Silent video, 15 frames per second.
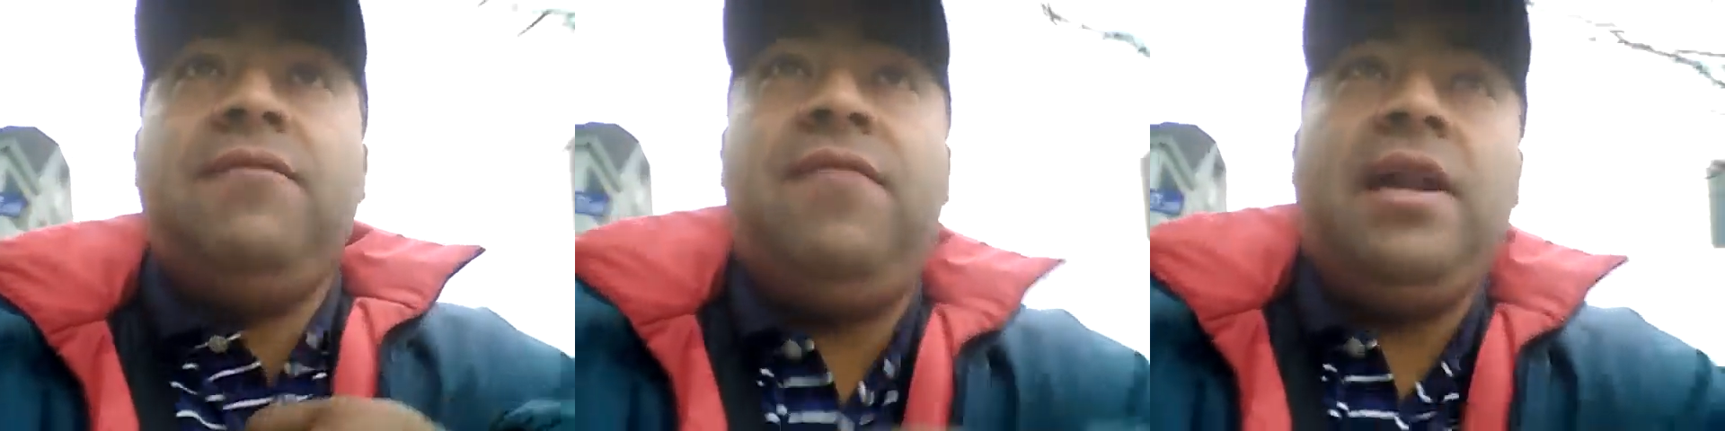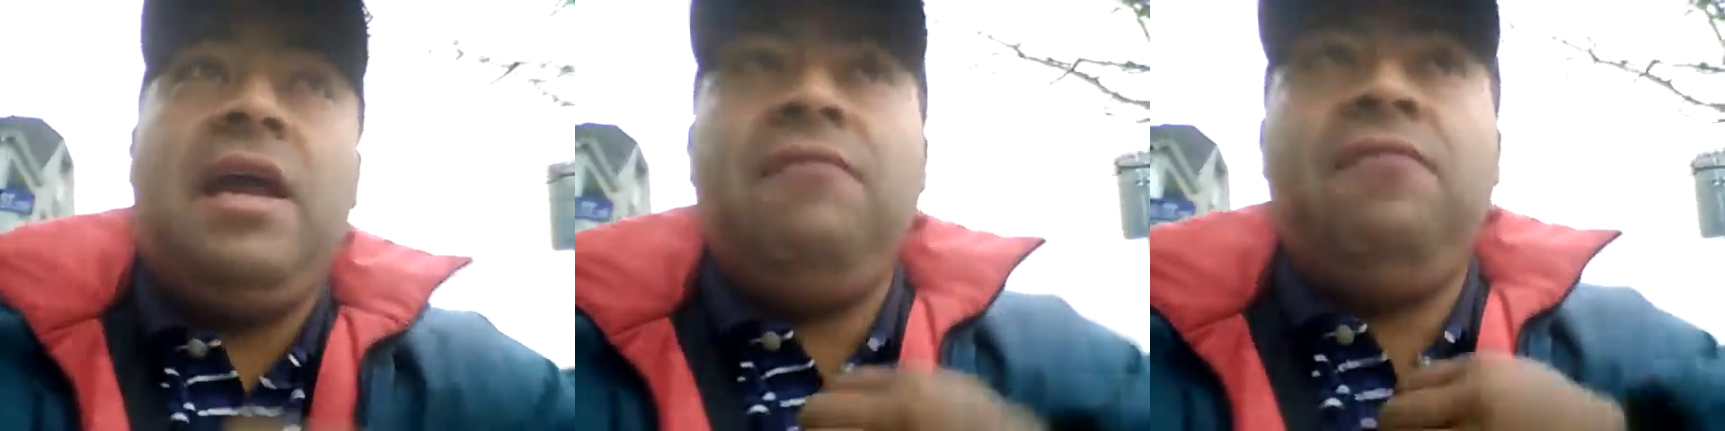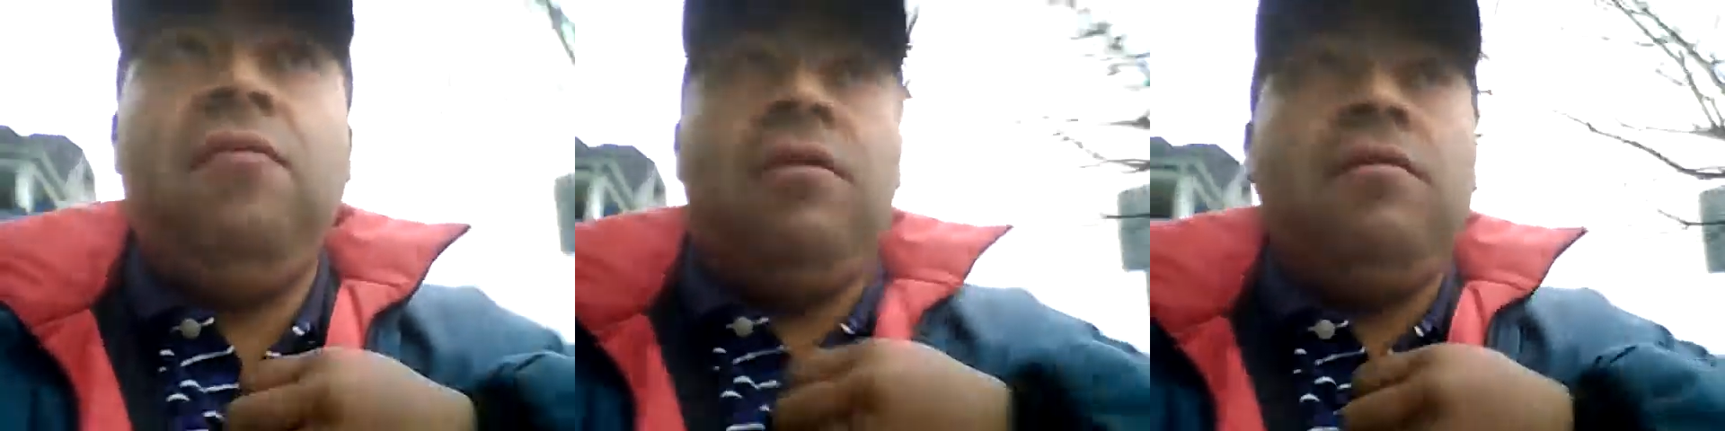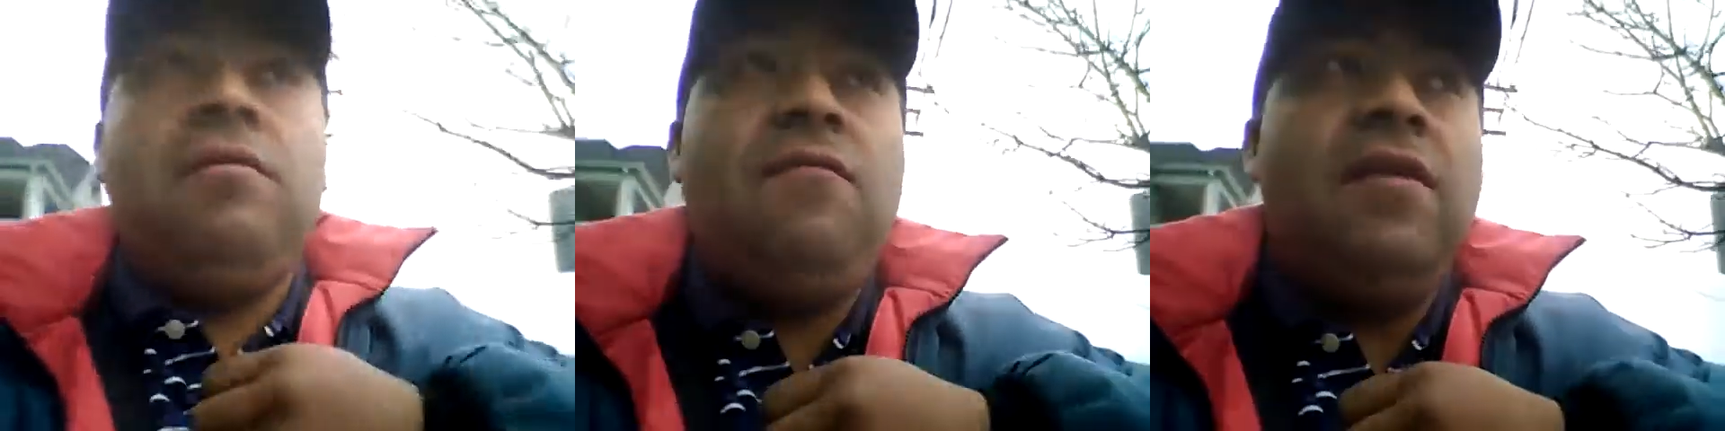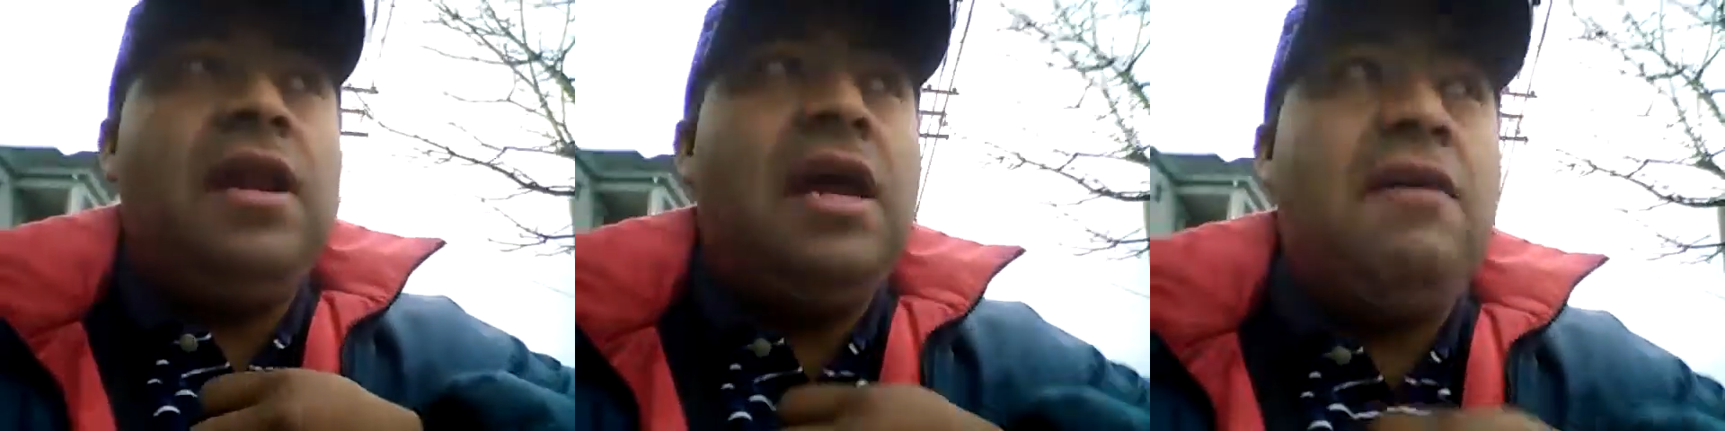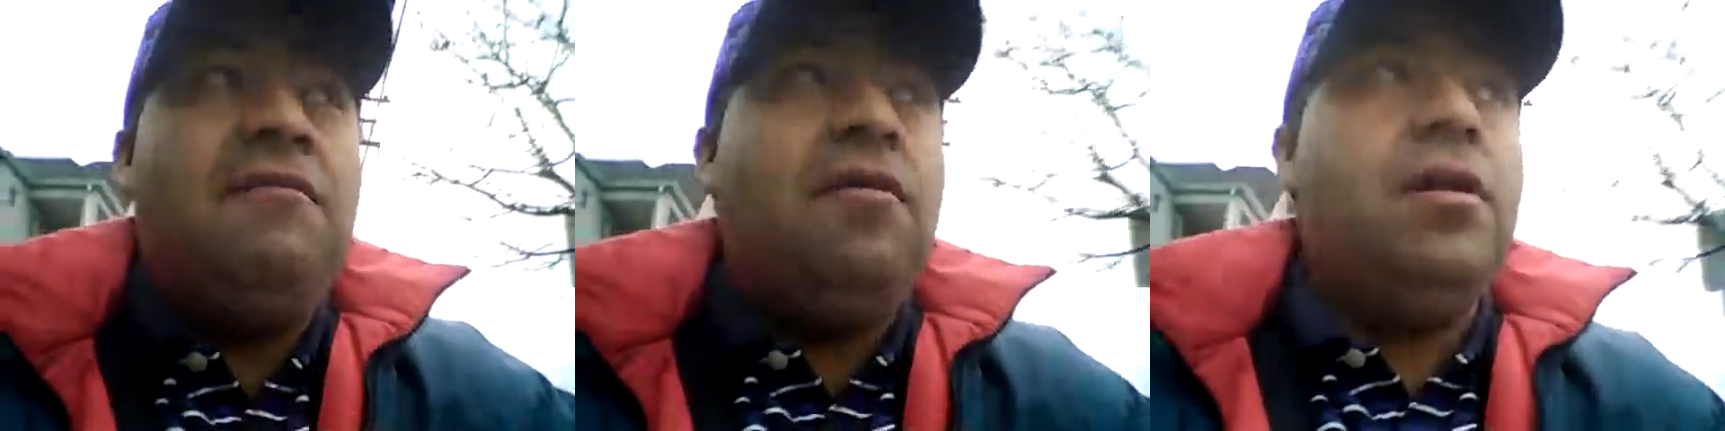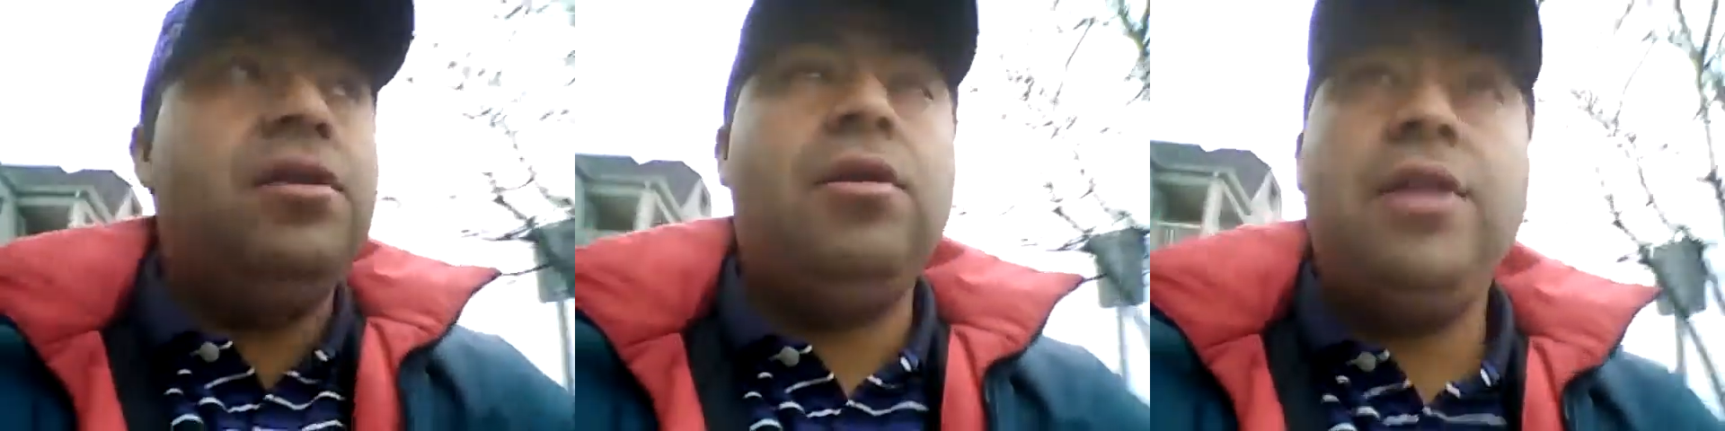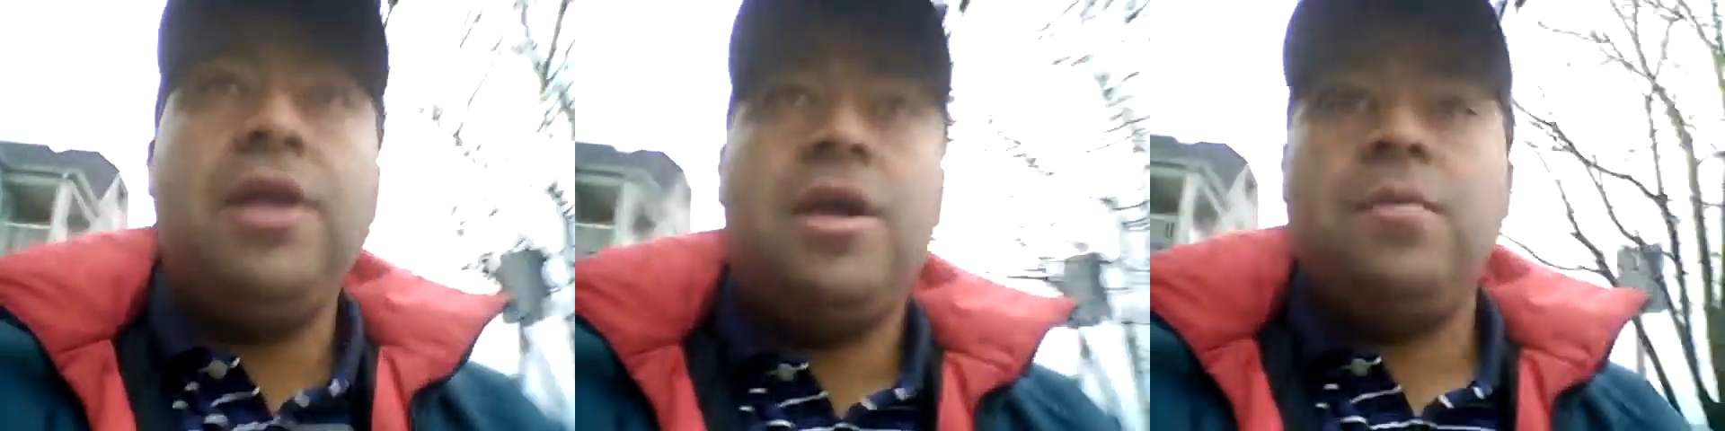falafel
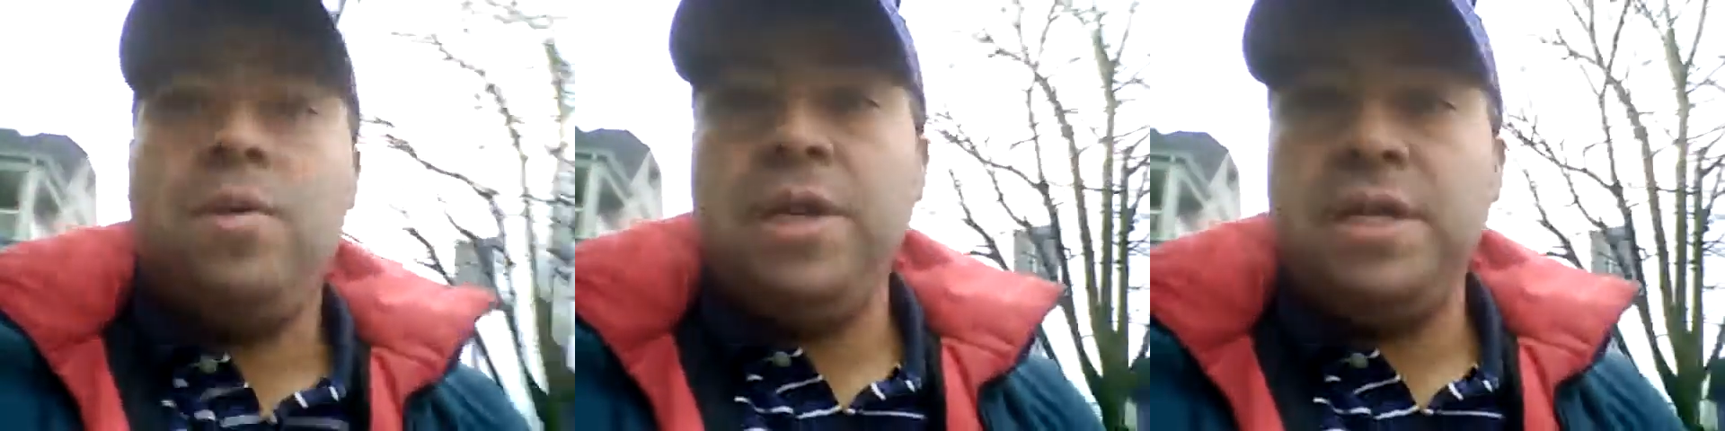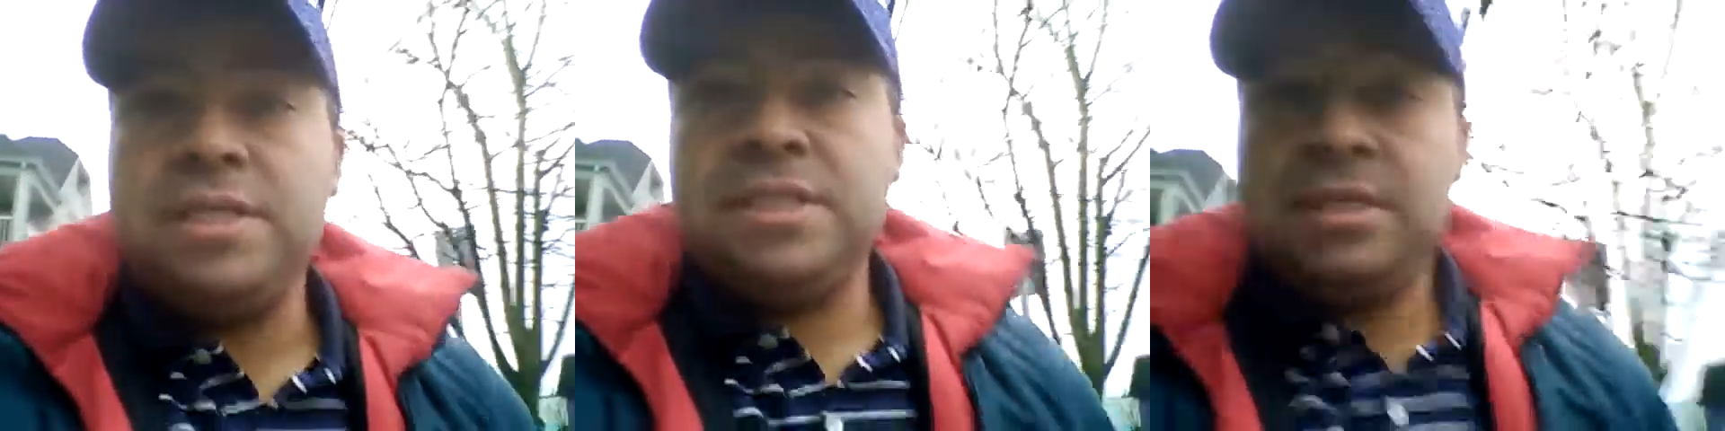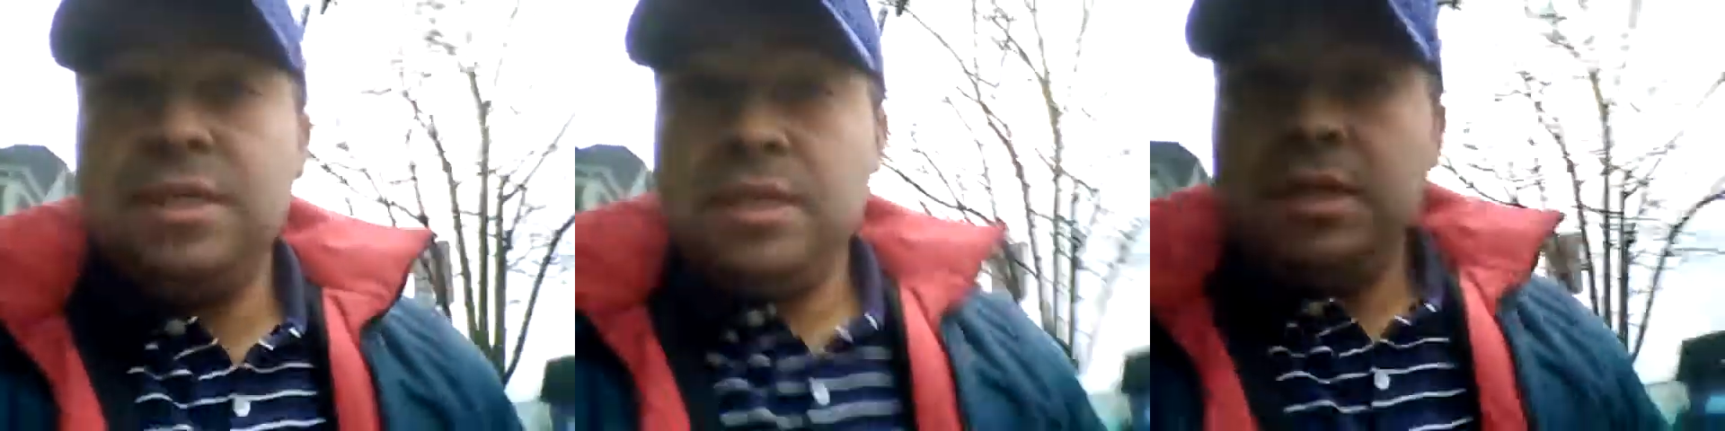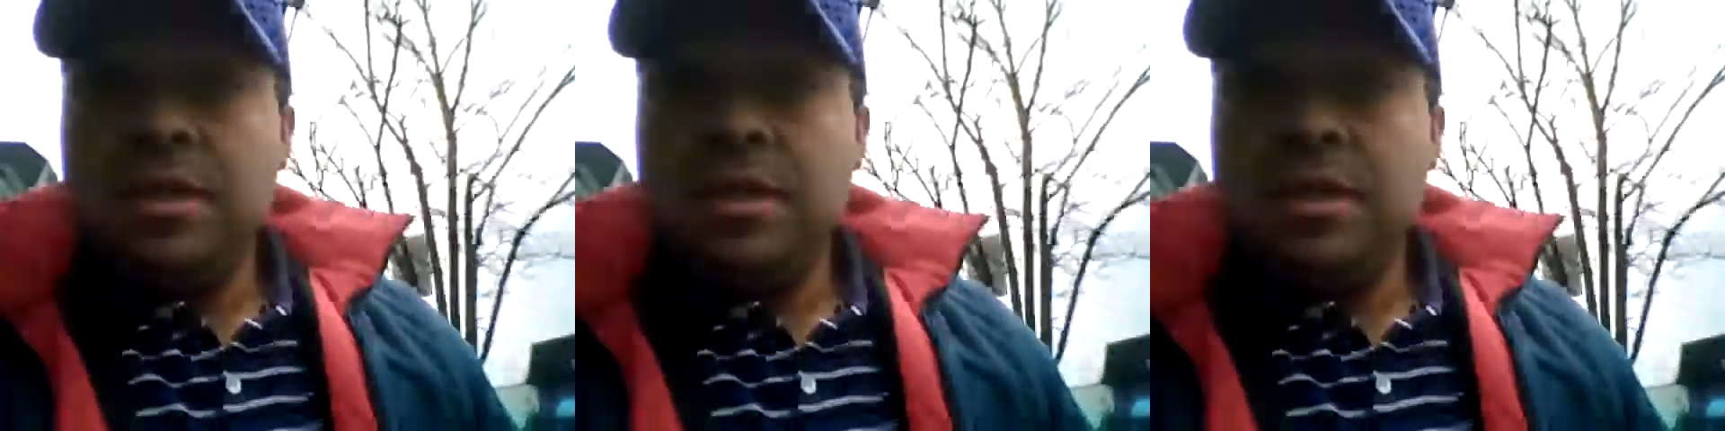doner place.